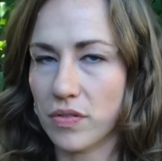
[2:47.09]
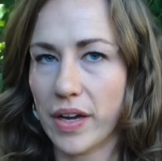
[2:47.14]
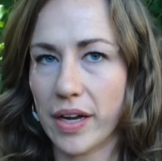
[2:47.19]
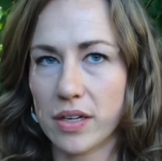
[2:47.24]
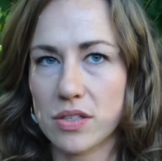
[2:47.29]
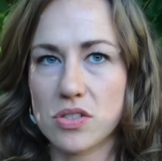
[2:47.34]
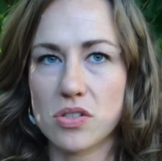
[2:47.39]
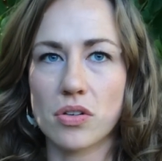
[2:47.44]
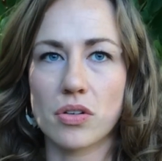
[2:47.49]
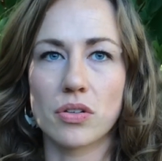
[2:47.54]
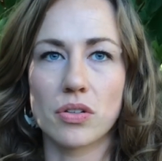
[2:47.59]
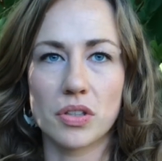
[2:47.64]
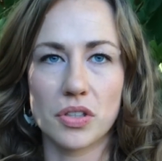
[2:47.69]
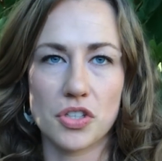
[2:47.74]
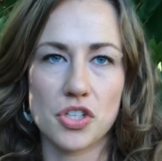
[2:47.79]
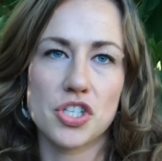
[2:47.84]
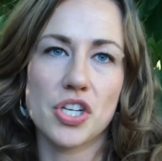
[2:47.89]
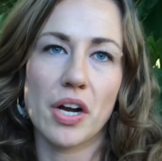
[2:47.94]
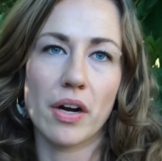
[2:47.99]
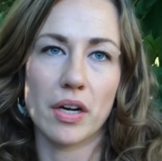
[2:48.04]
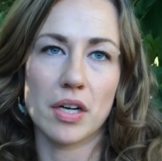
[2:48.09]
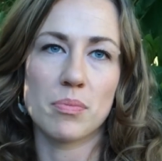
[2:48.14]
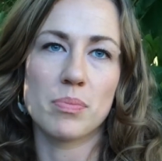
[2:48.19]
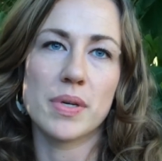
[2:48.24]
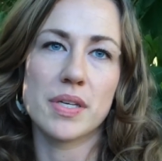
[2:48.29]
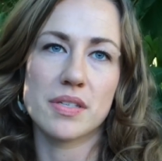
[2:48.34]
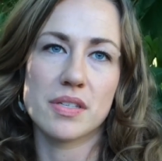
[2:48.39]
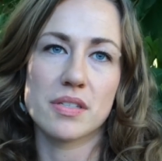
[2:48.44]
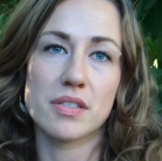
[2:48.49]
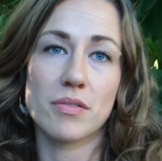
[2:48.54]
external and sharing
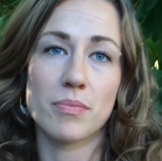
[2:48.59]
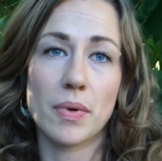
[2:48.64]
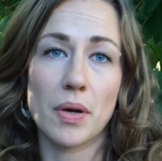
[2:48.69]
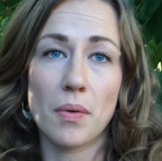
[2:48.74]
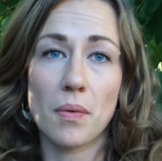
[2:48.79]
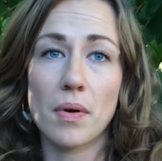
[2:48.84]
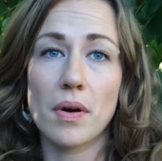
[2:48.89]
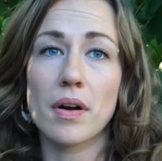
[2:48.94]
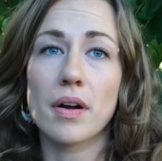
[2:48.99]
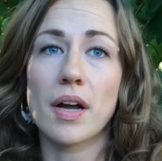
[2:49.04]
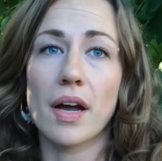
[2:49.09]
pieces of my work.